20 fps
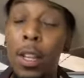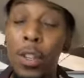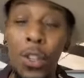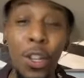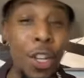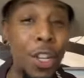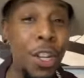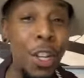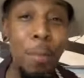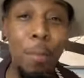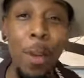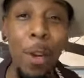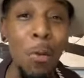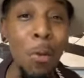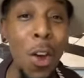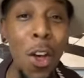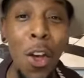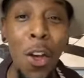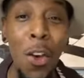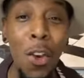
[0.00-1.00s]
She could be
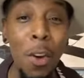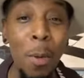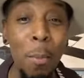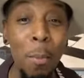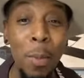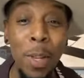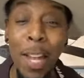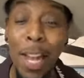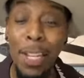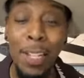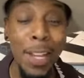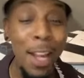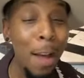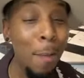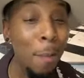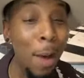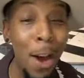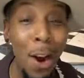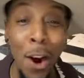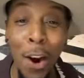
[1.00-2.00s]
wrong, but that's
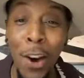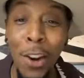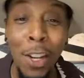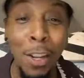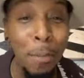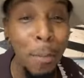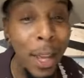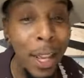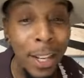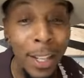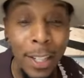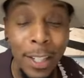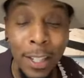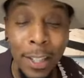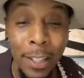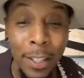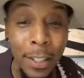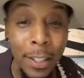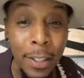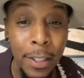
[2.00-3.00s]
not my argument.
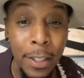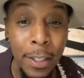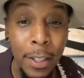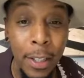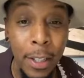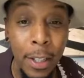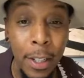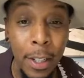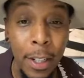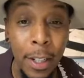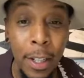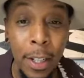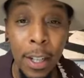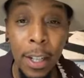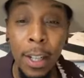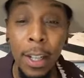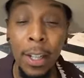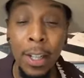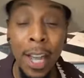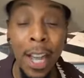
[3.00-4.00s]

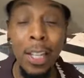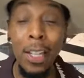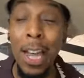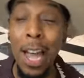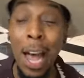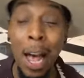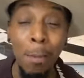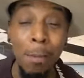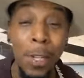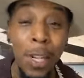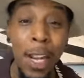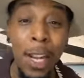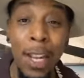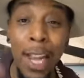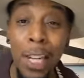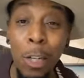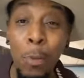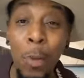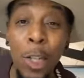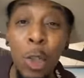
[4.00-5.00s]
That's I'm saying
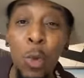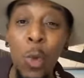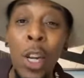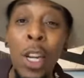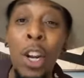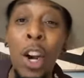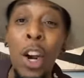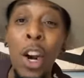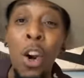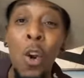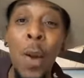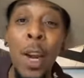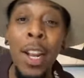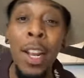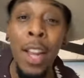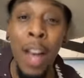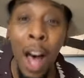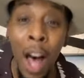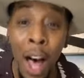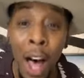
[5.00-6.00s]
that's between her
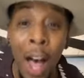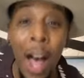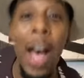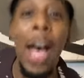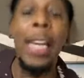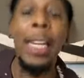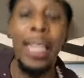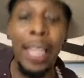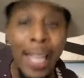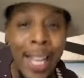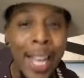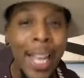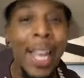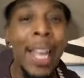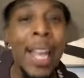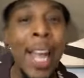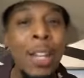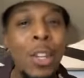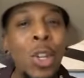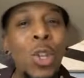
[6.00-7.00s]
and God.
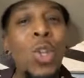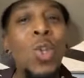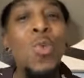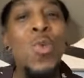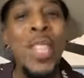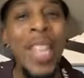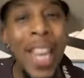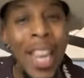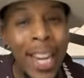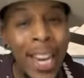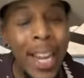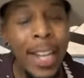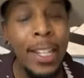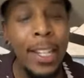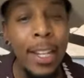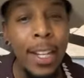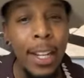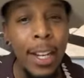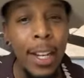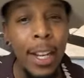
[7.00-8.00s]
Do you get
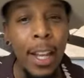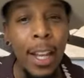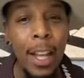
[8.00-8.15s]
it?